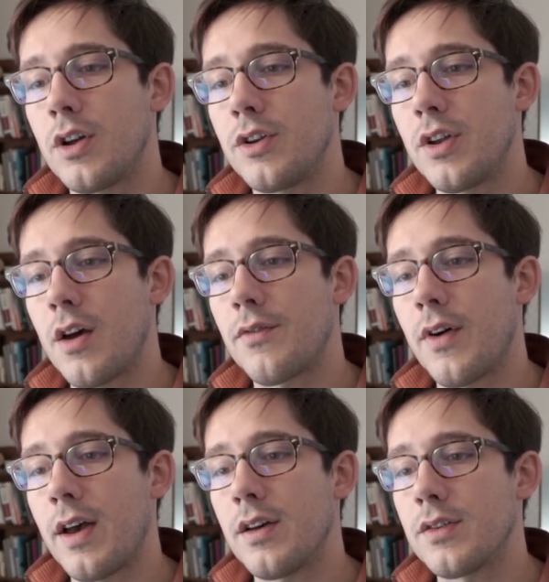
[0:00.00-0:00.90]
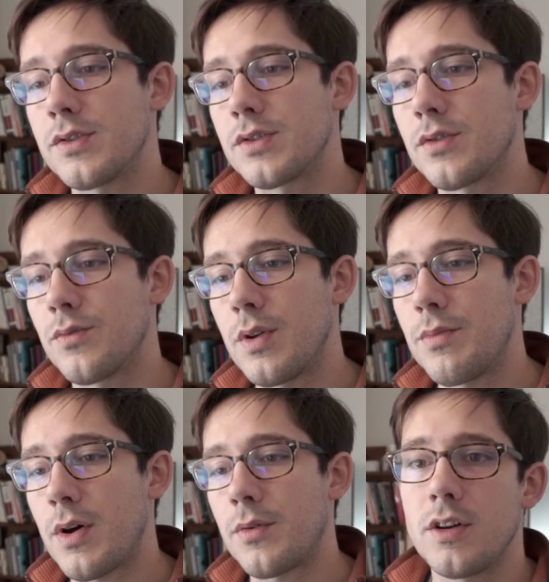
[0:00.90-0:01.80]
dot files
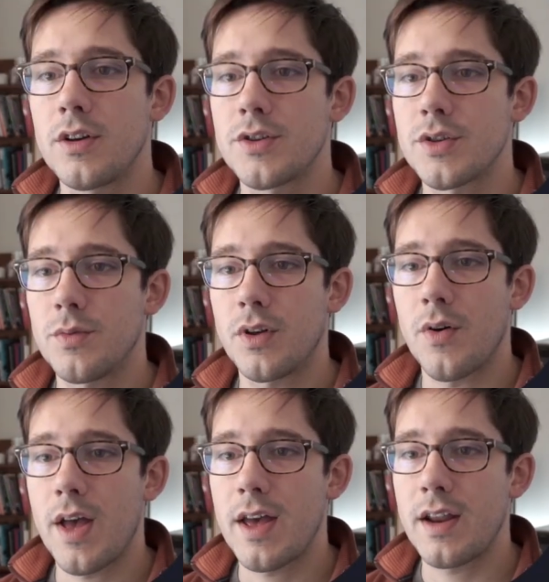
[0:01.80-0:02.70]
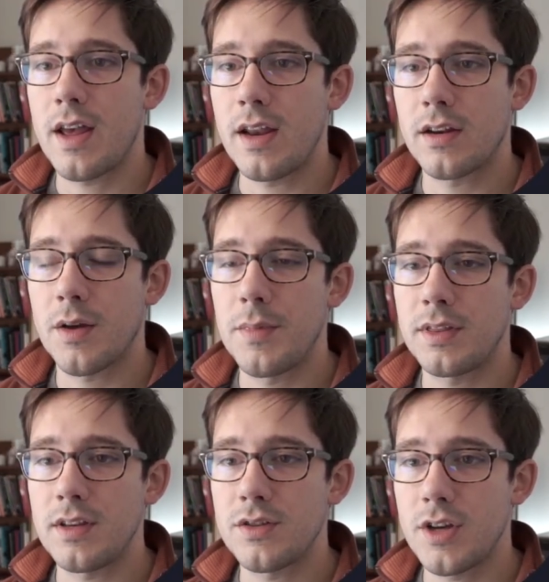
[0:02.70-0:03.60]
repo. So we'll go ahead and commit
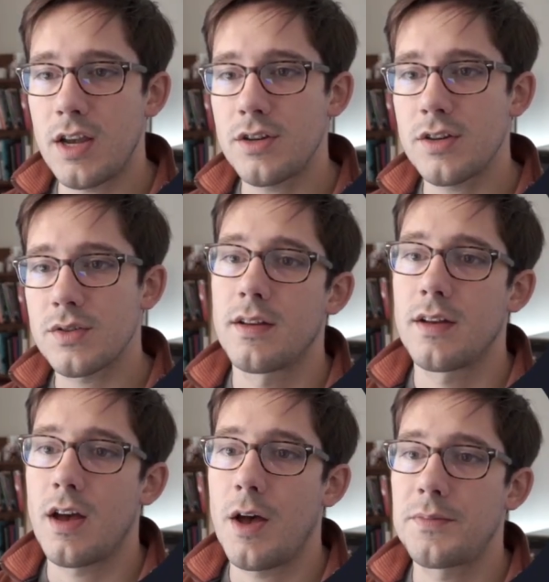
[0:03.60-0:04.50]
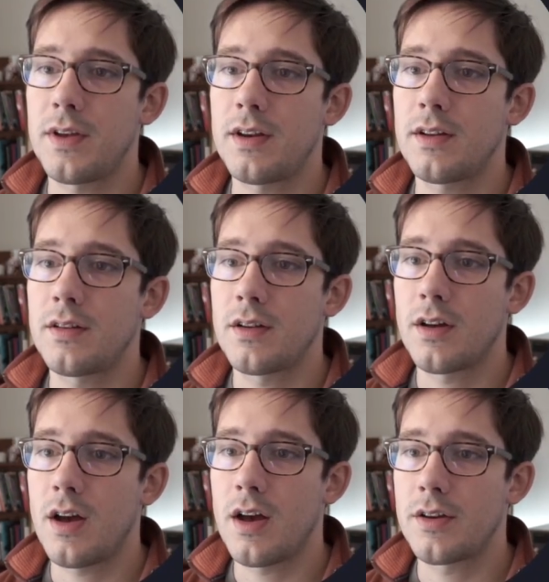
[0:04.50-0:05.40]
these changes, updated
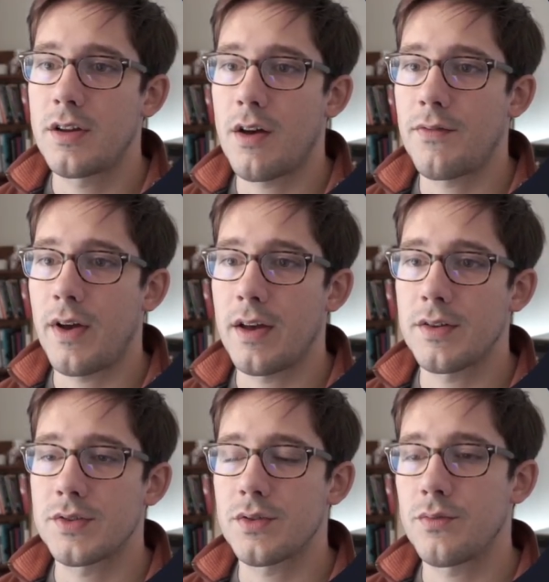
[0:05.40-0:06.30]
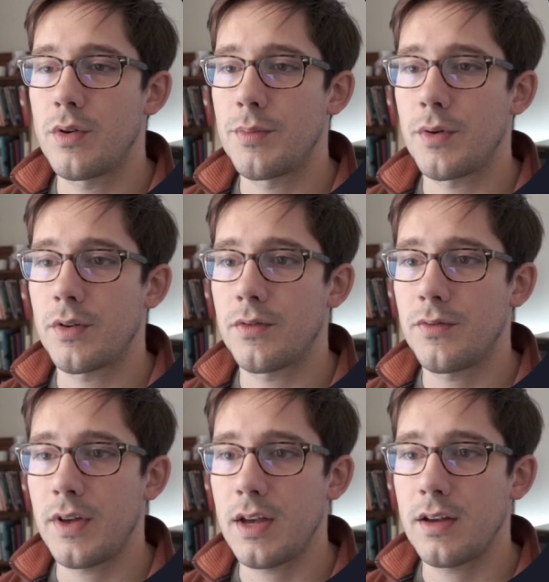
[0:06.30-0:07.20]
uh, dot files repo
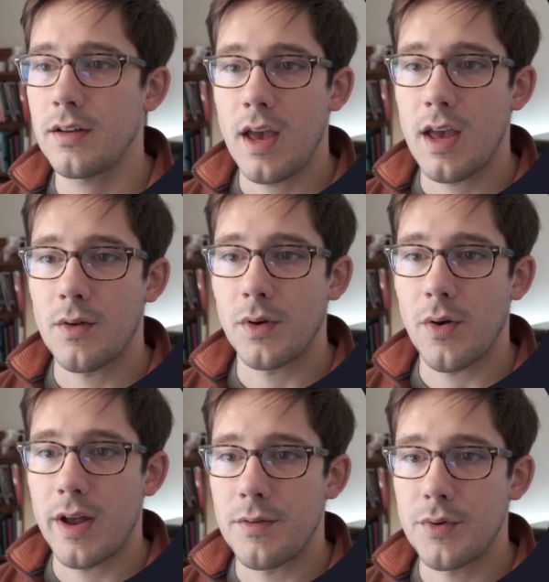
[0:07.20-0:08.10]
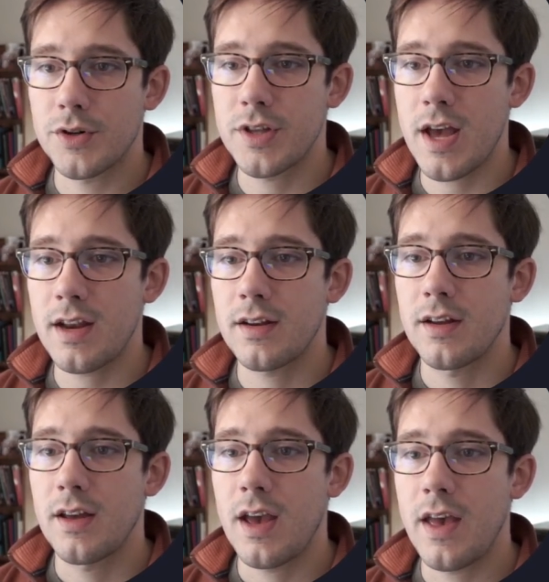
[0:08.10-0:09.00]
config, and we'll go ahead and push that.
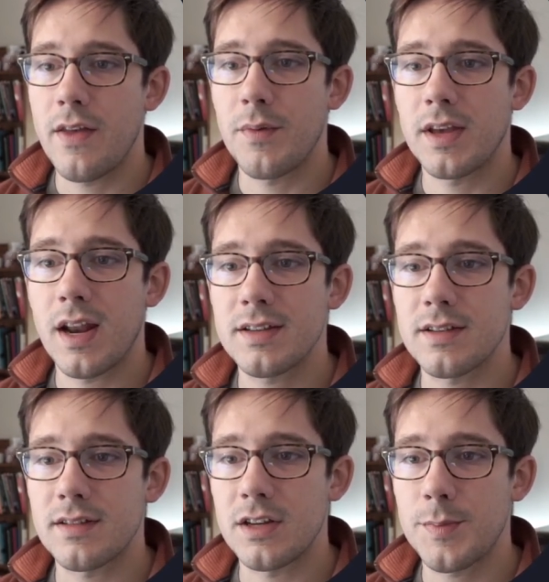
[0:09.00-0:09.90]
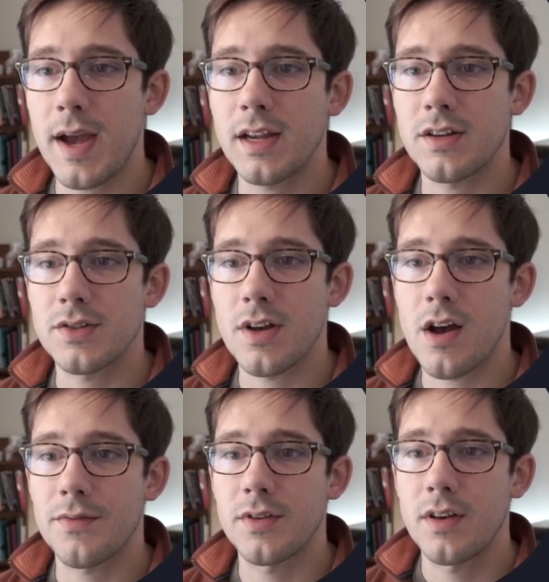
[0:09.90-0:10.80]
And then we can SSH back into
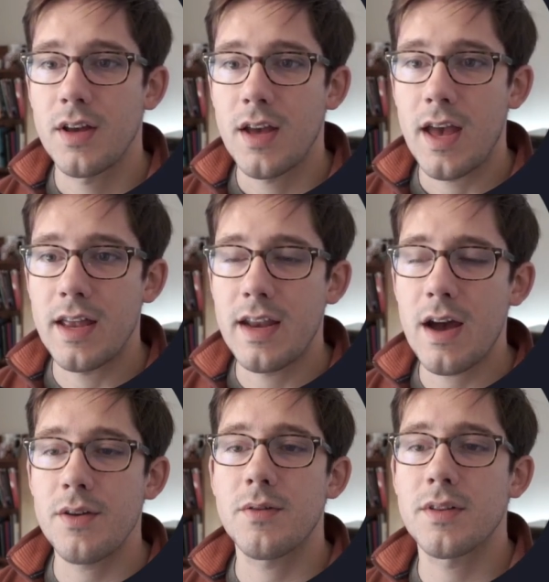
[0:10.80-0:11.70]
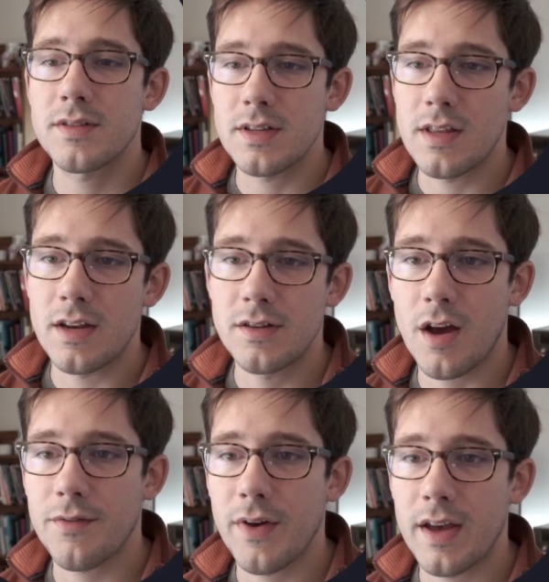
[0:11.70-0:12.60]
soft. And now you can see that
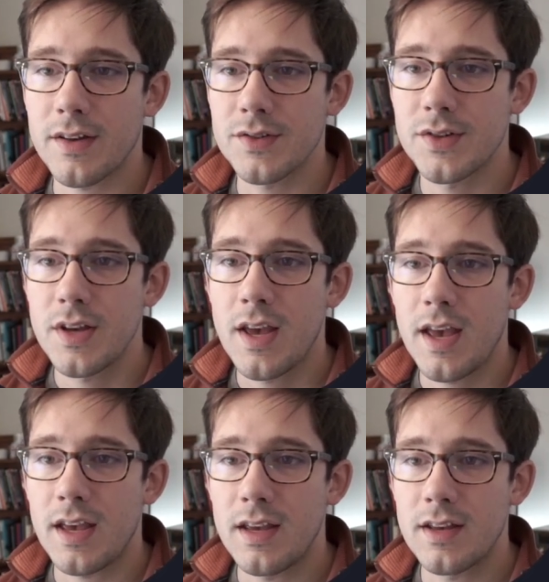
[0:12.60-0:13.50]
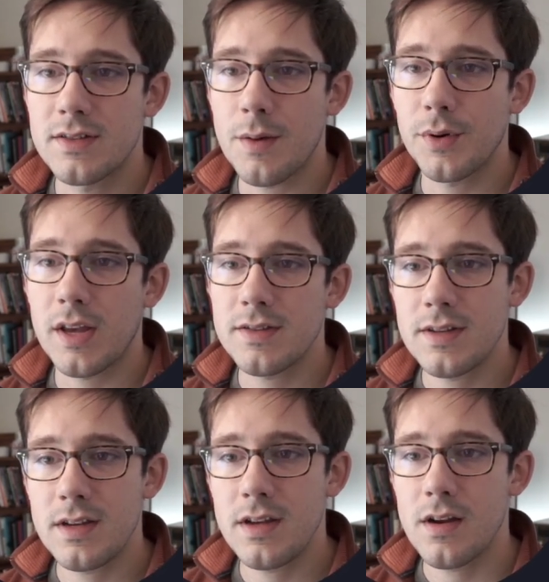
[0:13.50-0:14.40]
dot files is uppercase
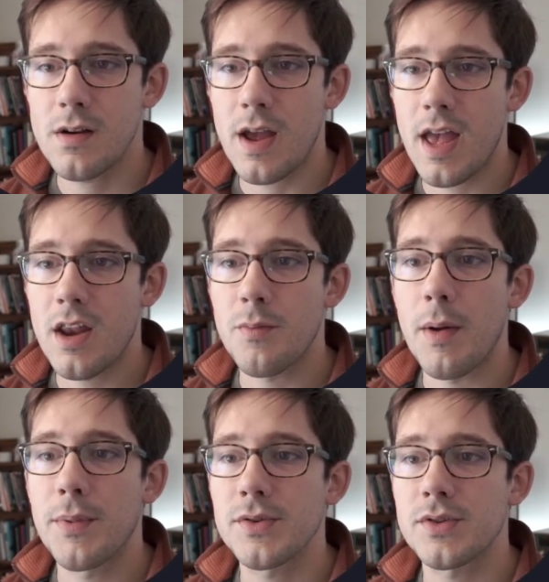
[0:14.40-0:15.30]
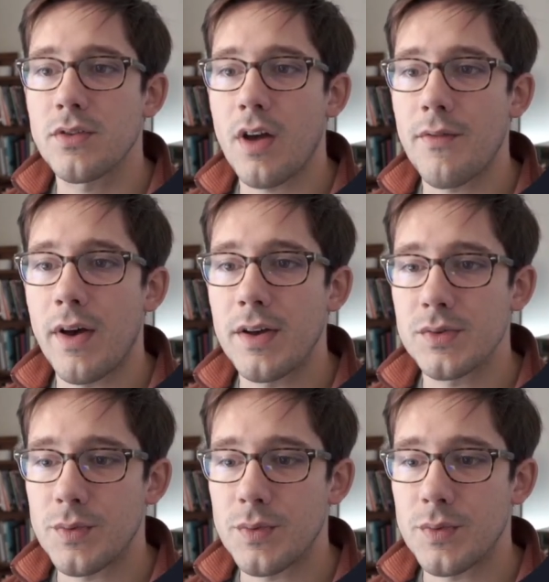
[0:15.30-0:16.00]
D here and my personal .files